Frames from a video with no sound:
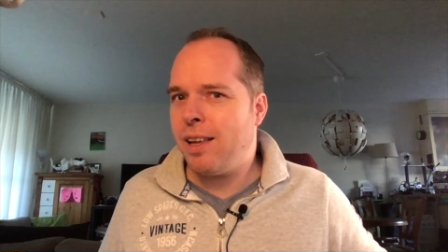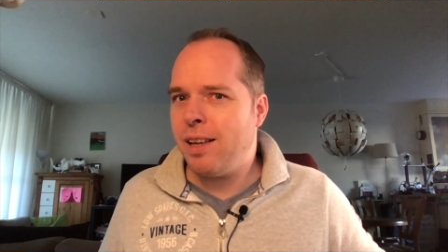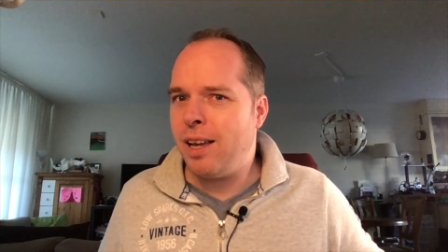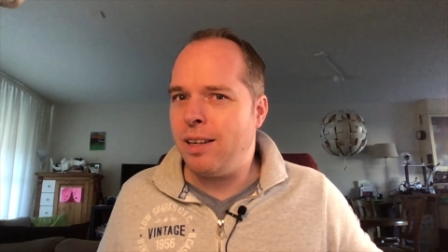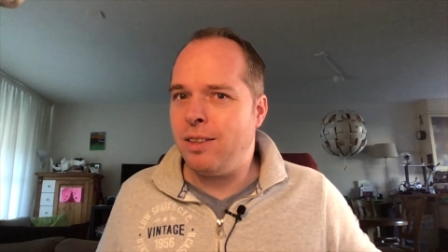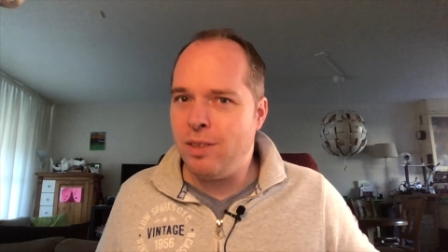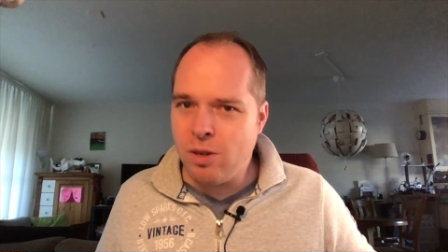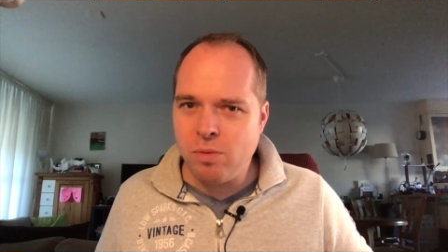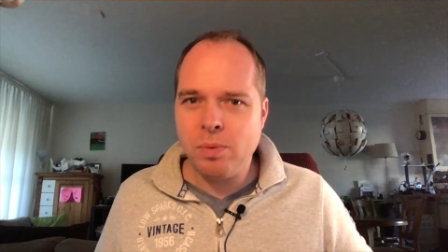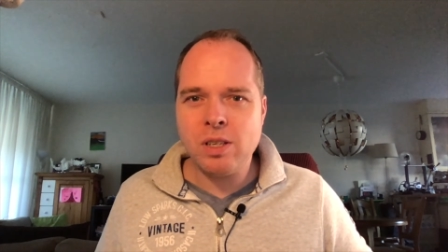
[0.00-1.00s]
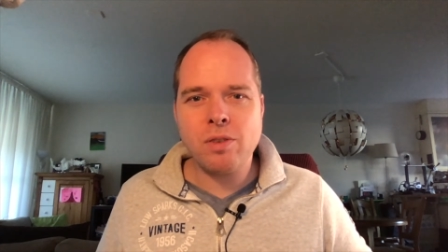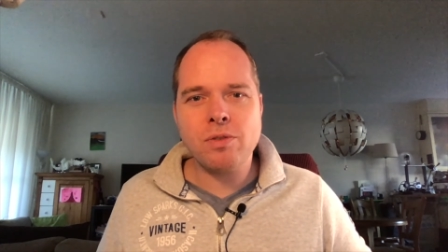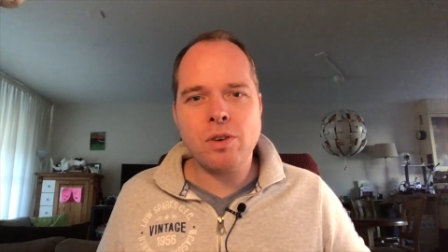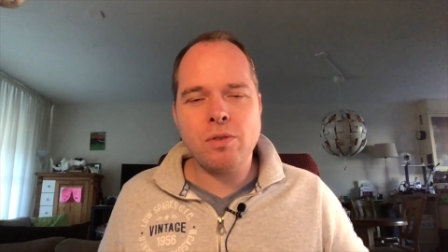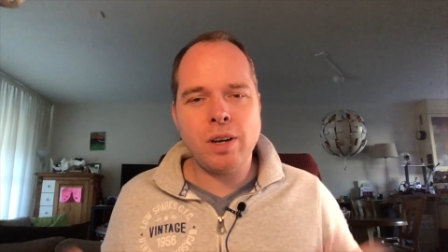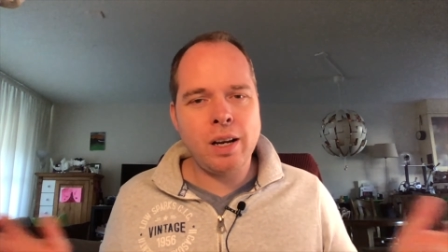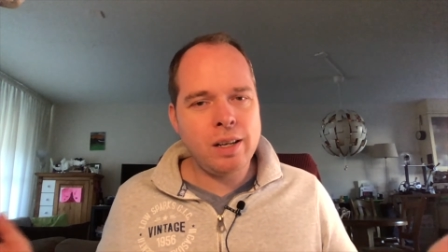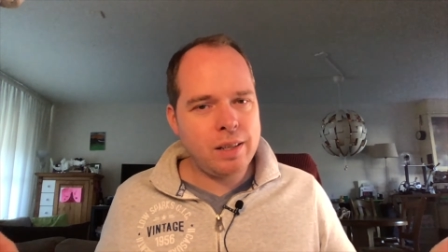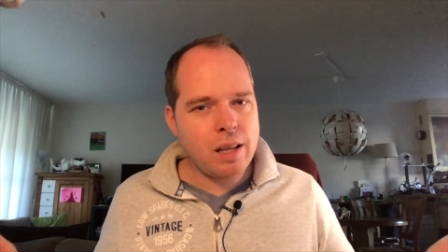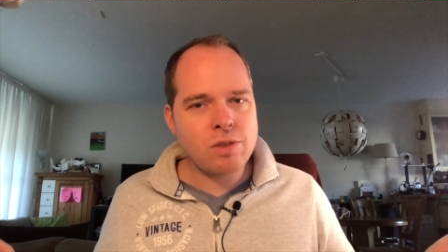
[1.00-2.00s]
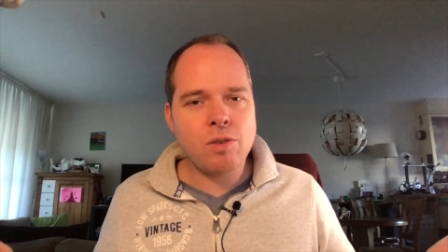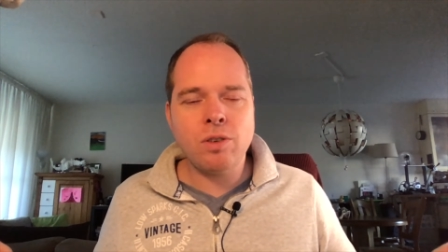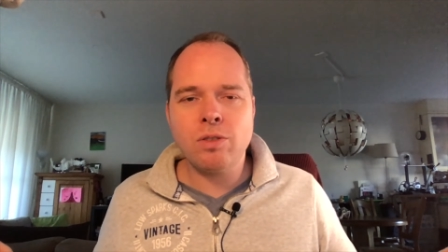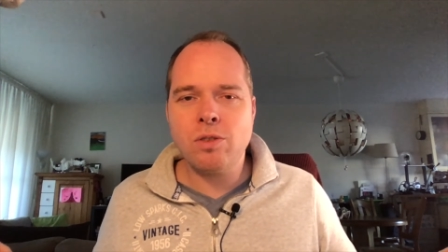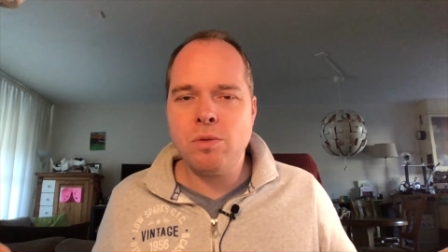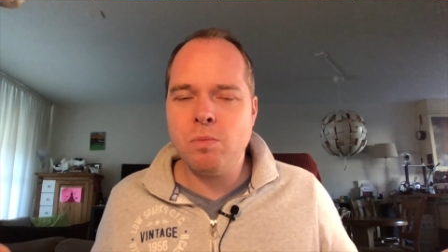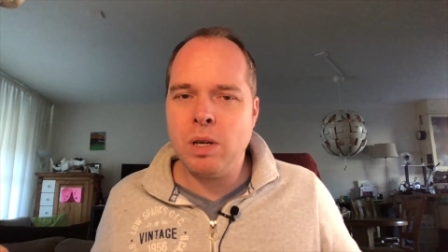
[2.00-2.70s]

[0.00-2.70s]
a new piece of software that's going to